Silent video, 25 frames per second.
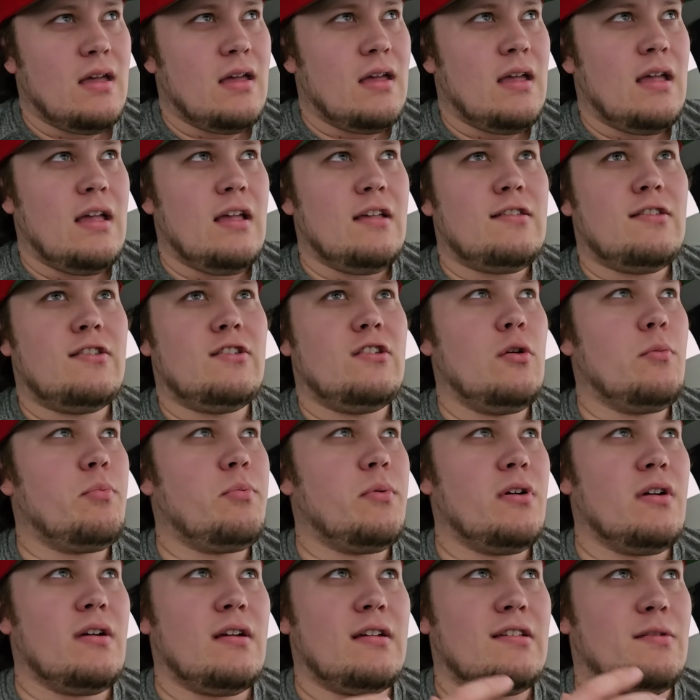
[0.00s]
It's
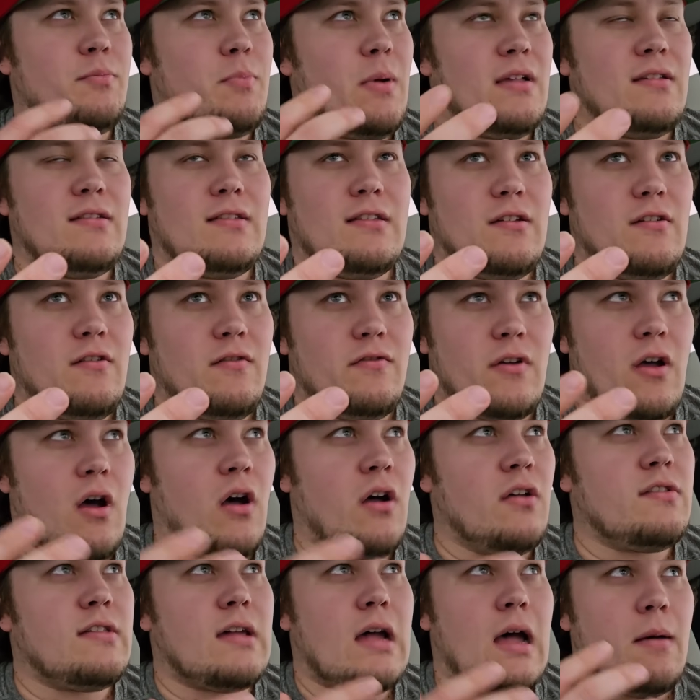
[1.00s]
super expensive
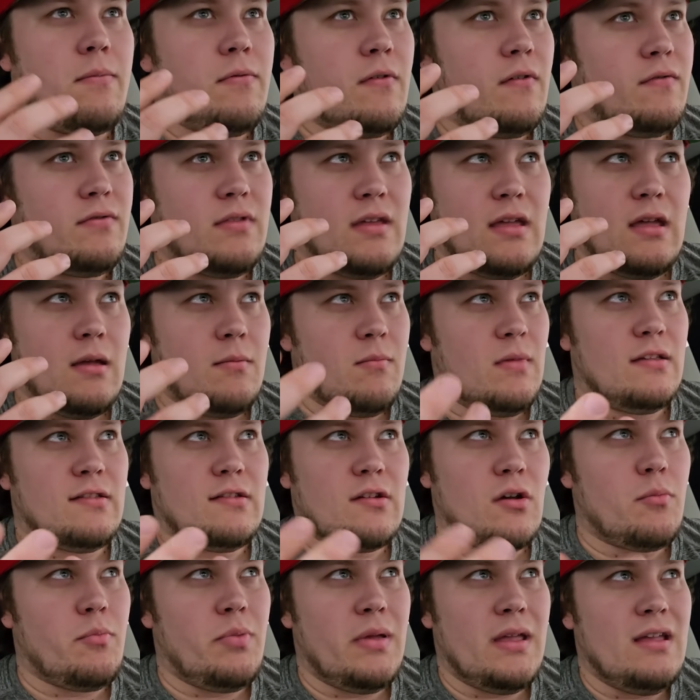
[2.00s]
on top of the
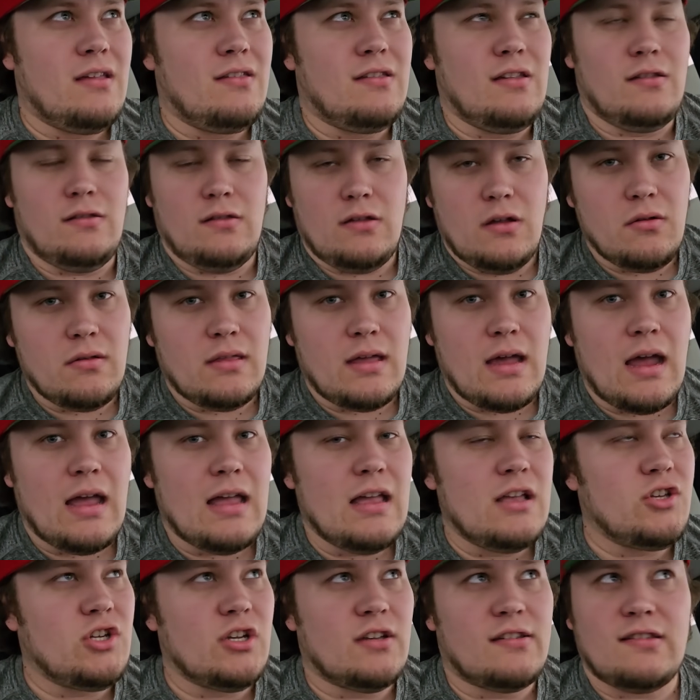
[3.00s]
MSRP to do that.
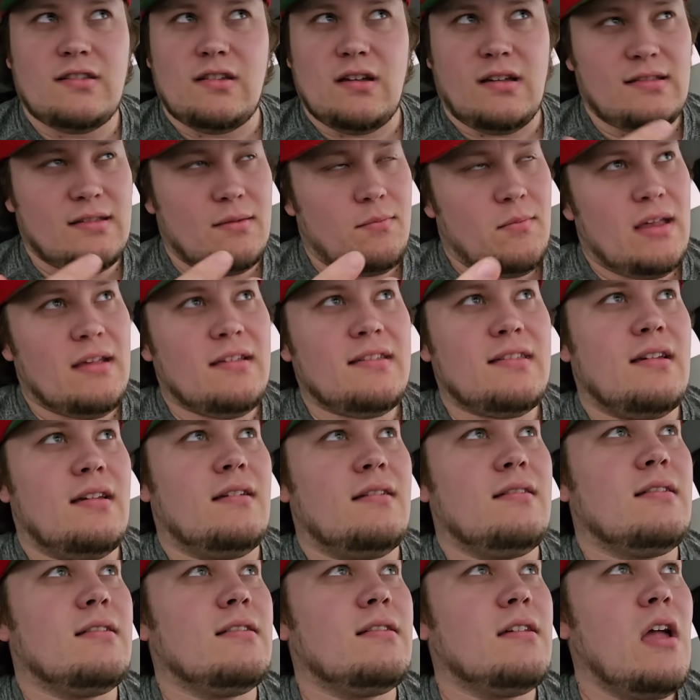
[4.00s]
It just doesn't make
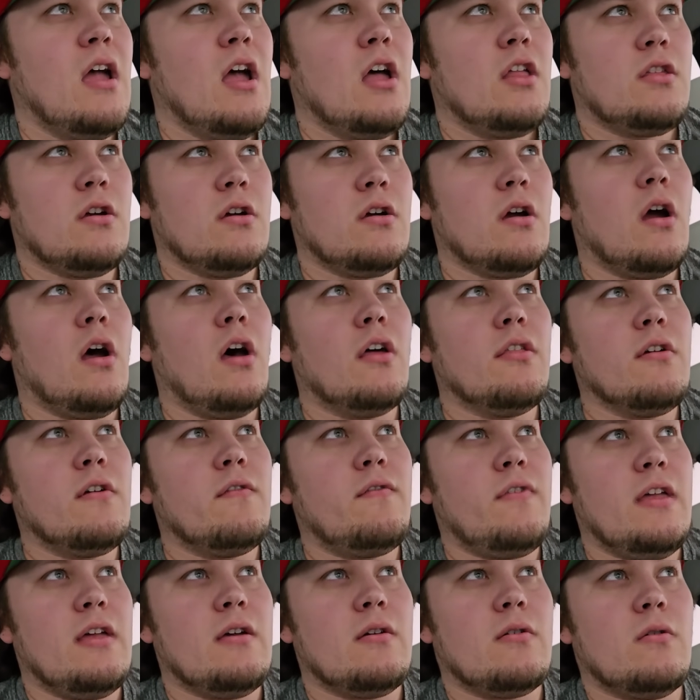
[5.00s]
sense. There are other
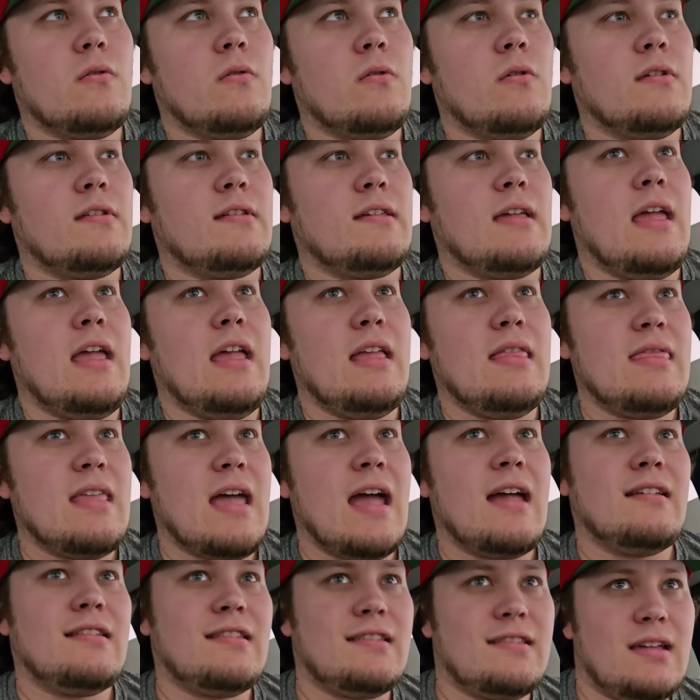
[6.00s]
vehicles in
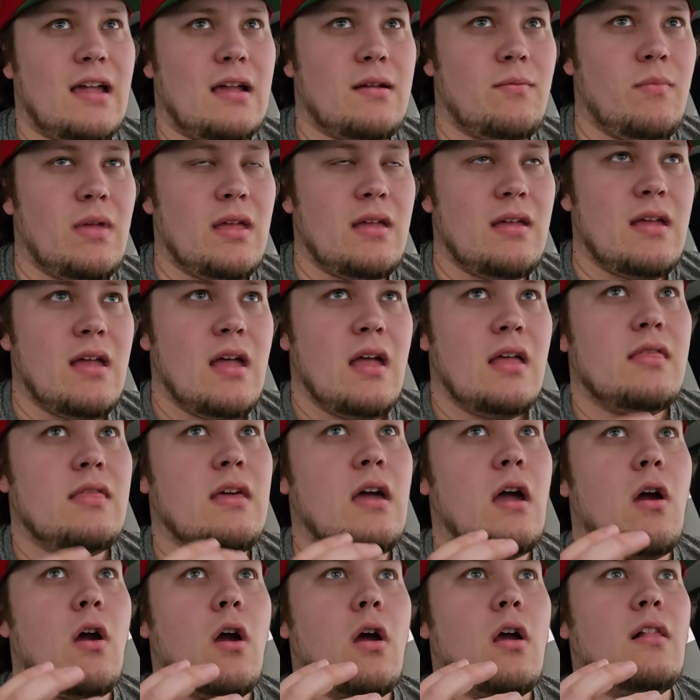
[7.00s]
that segment
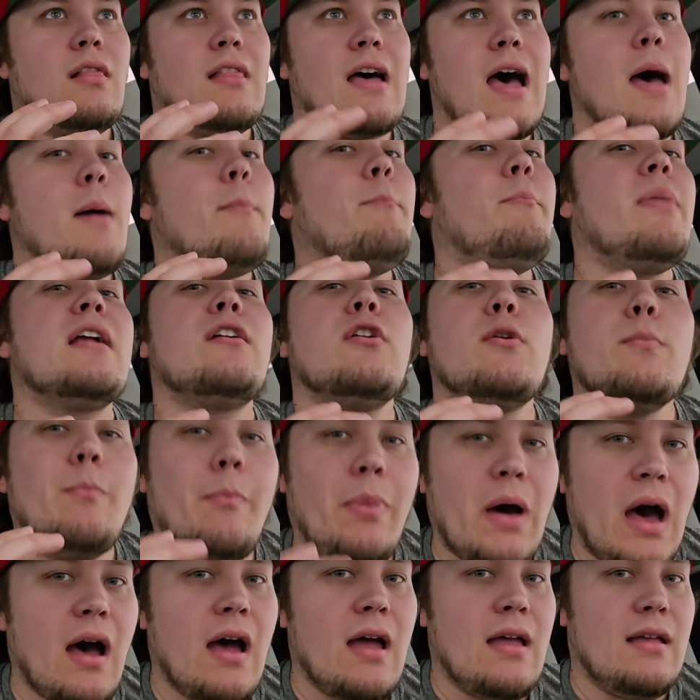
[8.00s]
that are a lot better
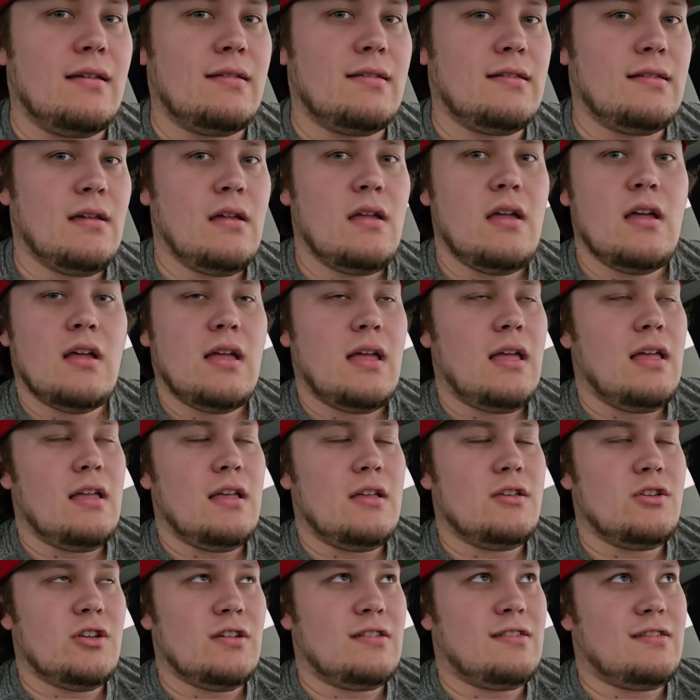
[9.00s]
buys.
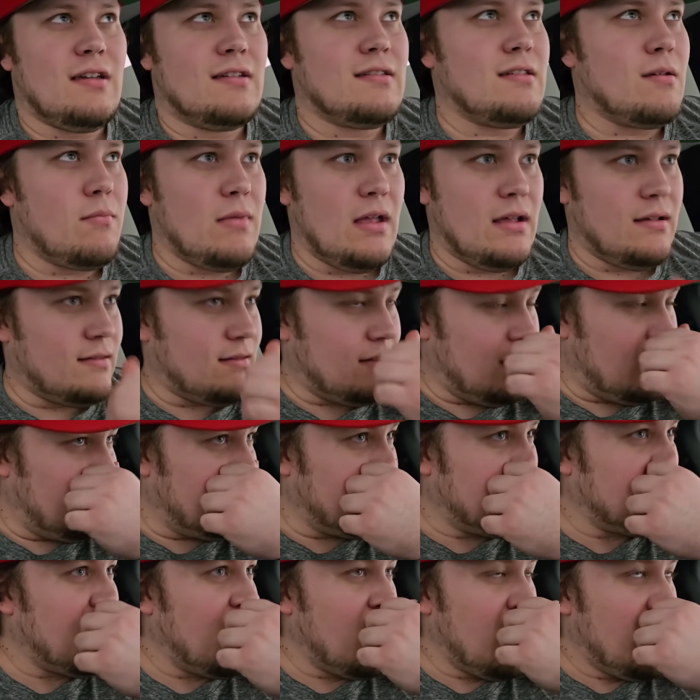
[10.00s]
It just doesn't make
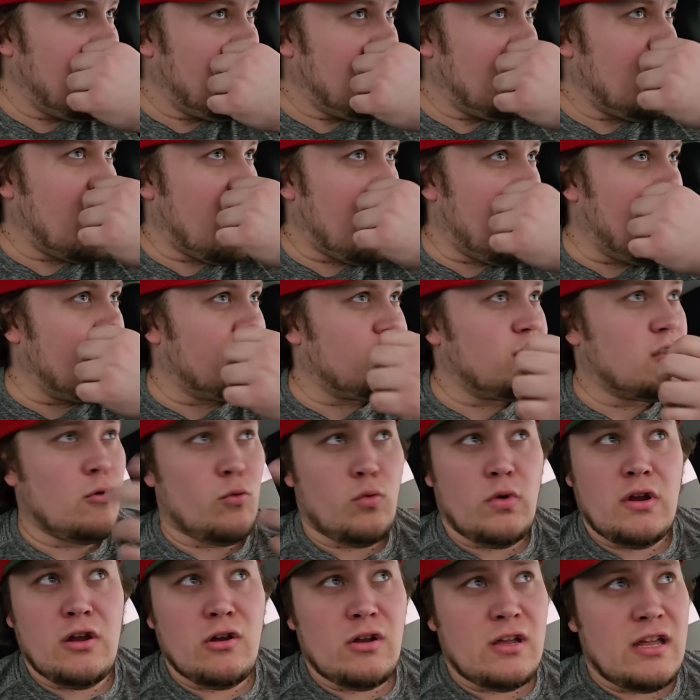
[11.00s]
sense. The
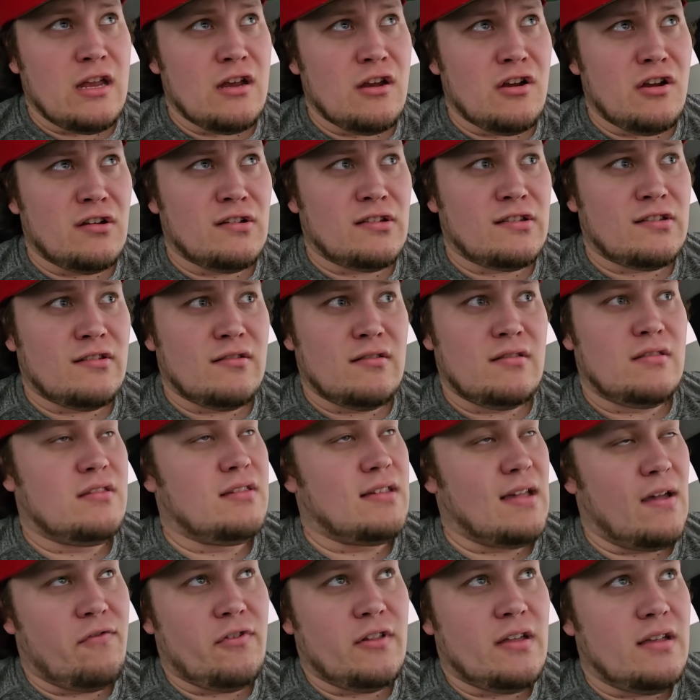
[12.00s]
rear gears
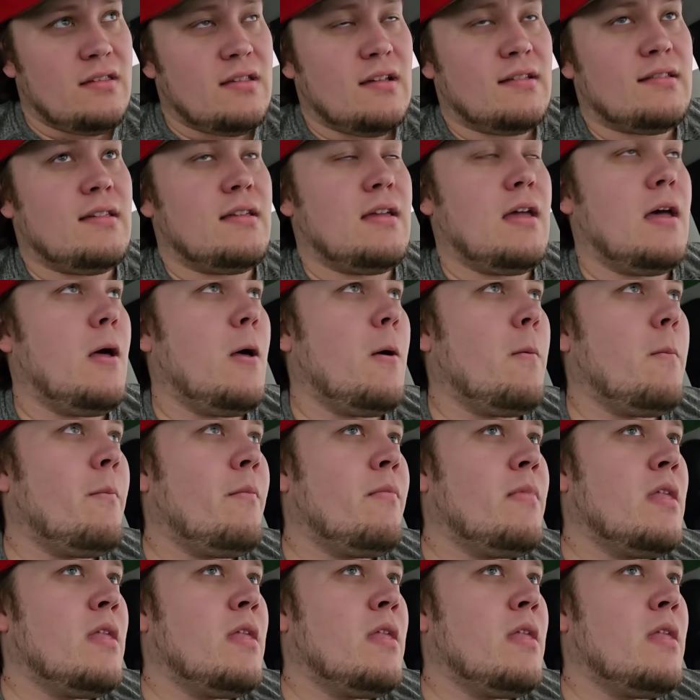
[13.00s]
definitely doesn't help.